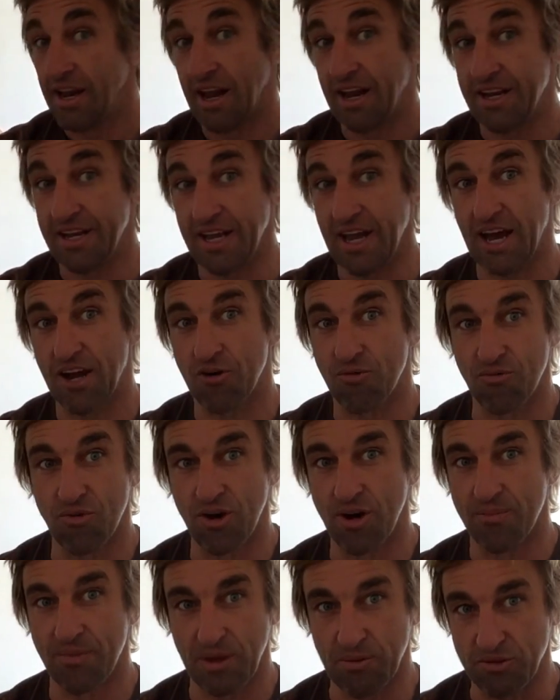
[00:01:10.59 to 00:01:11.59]
And he had a
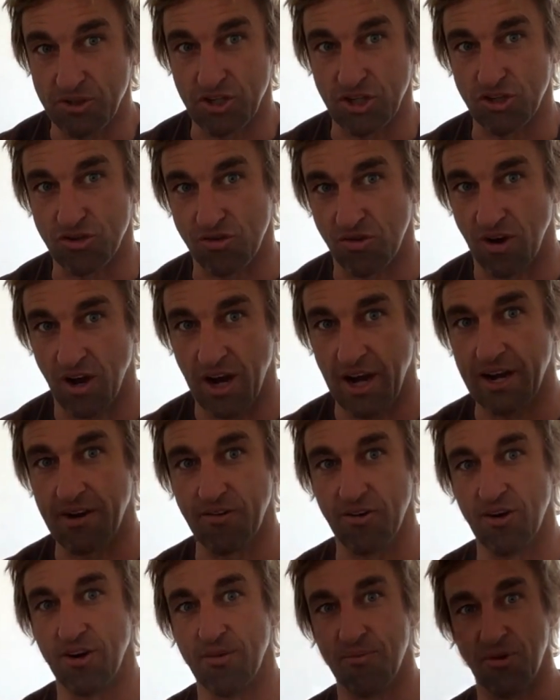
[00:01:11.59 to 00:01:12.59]
room that was a drying
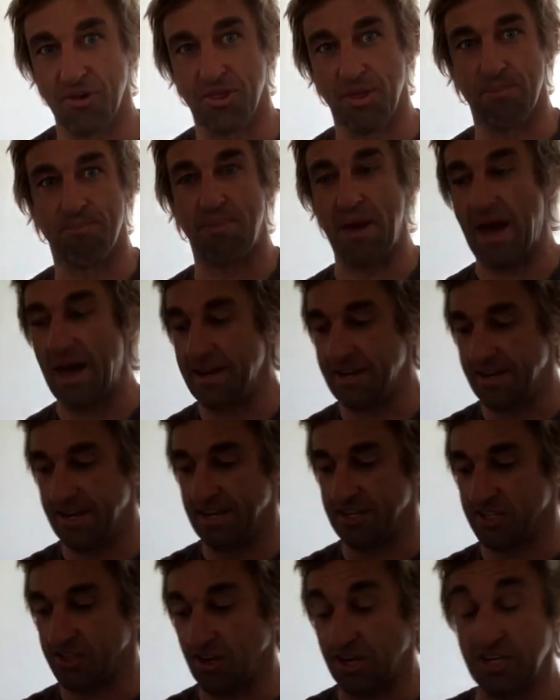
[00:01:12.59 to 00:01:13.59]
room with a bed in
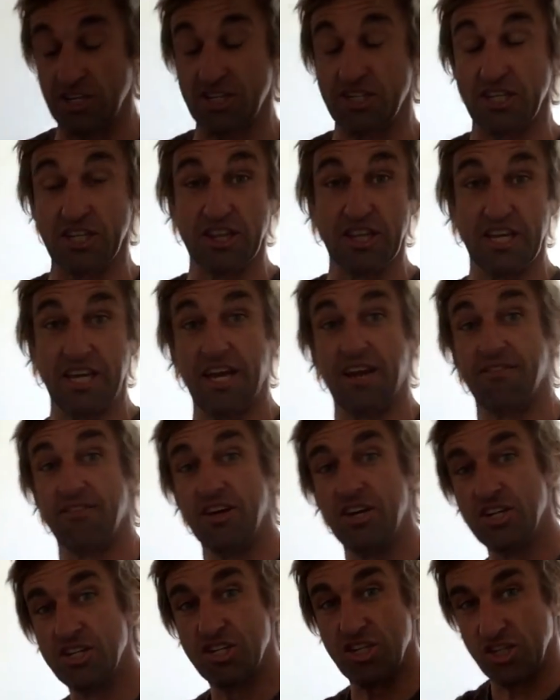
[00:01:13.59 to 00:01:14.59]
it. So I used to live
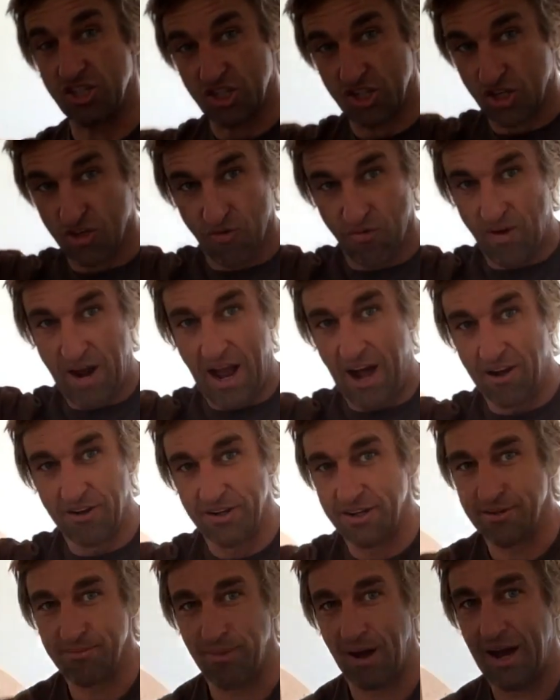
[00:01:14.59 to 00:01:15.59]
just
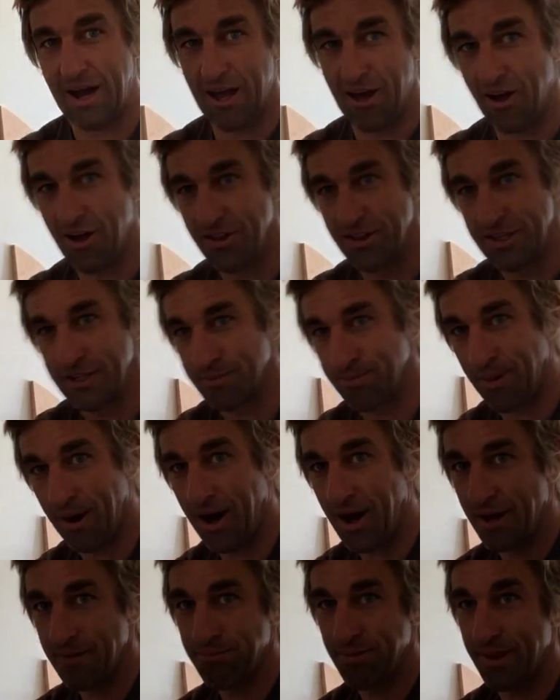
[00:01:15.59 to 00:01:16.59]
surrounded by all these
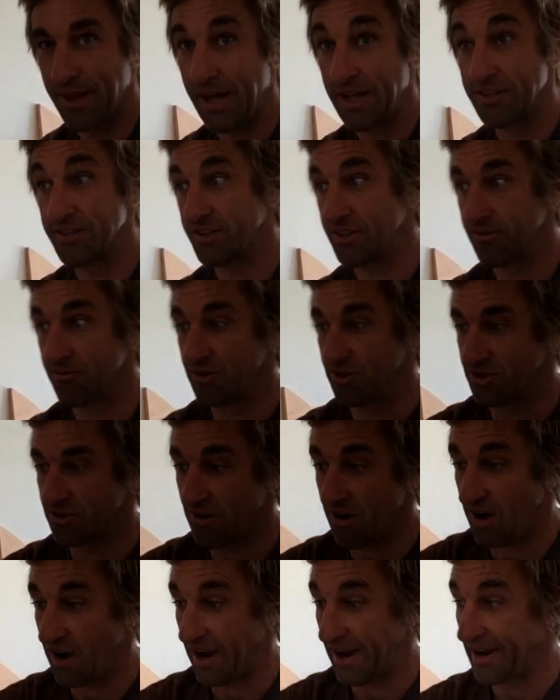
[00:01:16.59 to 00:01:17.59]
pot plants that were
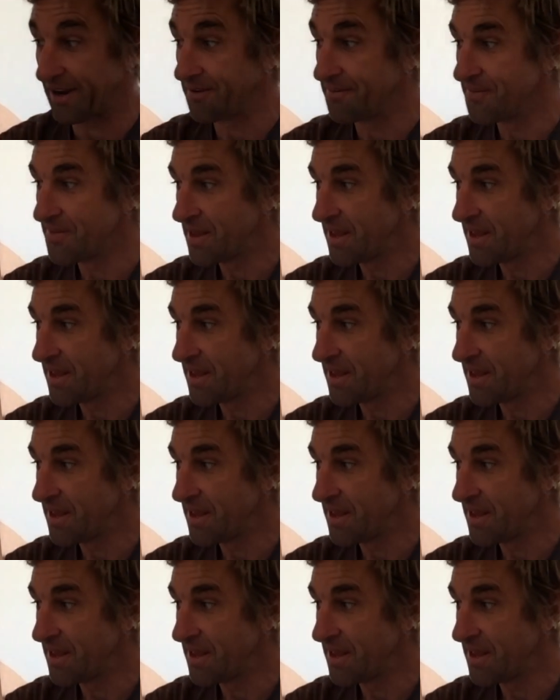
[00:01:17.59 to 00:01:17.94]
drying.